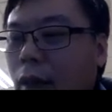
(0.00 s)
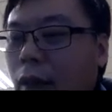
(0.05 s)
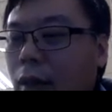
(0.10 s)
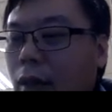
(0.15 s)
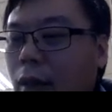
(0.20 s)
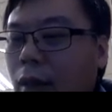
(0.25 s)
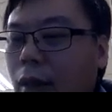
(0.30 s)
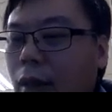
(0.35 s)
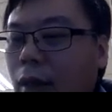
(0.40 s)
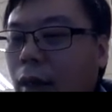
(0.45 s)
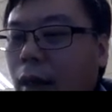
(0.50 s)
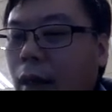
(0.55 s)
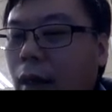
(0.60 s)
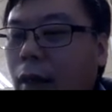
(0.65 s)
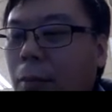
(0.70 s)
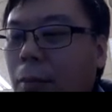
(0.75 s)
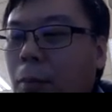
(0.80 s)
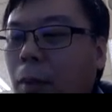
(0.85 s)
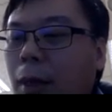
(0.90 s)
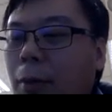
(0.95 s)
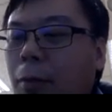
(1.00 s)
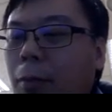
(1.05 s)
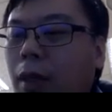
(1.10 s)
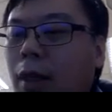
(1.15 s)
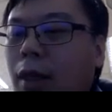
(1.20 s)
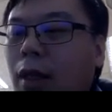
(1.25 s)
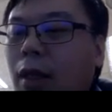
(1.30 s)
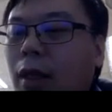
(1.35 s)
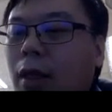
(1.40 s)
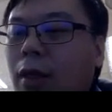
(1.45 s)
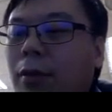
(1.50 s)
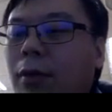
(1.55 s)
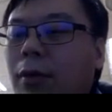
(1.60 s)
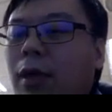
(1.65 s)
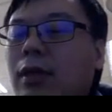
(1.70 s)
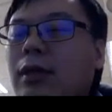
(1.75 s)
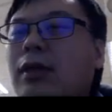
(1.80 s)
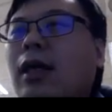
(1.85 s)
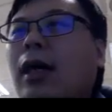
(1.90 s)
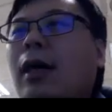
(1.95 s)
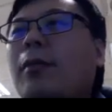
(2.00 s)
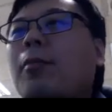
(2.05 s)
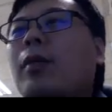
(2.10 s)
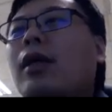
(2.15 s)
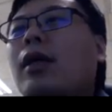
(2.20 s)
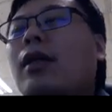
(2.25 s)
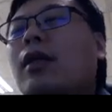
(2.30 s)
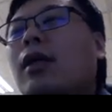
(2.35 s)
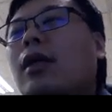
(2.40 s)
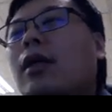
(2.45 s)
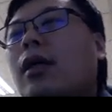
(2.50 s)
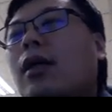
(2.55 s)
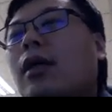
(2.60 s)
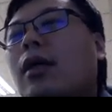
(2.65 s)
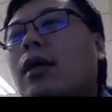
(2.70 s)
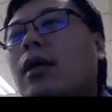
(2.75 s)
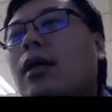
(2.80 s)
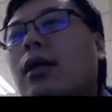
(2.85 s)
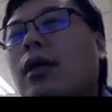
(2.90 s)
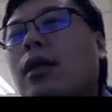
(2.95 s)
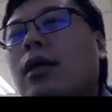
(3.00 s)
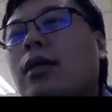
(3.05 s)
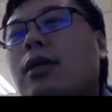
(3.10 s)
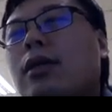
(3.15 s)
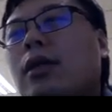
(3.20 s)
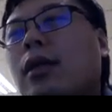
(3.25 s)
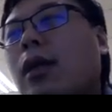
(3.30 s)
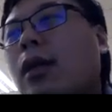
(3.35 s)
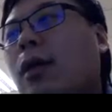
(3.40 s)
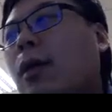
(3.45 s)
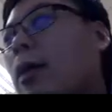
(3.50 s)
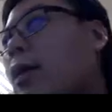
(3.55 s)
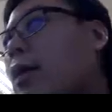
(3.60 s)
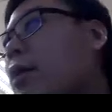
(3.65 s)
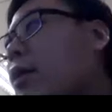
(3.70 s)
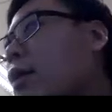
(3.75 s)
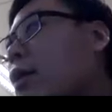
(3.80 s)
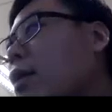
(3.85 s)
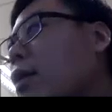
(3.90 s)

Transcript: And uh, by weak equivalence, I mean the uh, is uh, in,